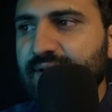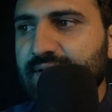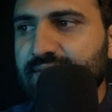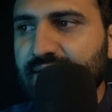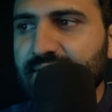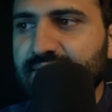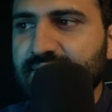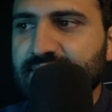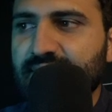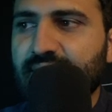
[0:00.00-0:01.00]
Then
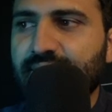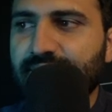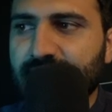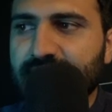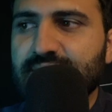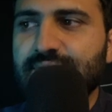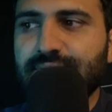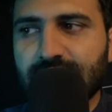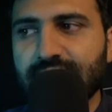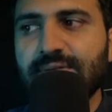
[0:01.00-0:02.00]
this await
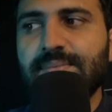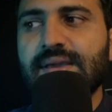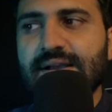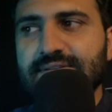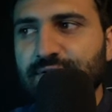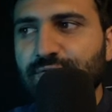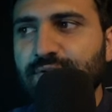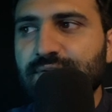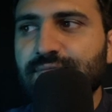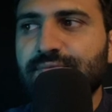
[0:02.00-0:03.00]
func will be
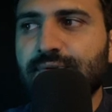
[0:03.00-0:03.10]
executed,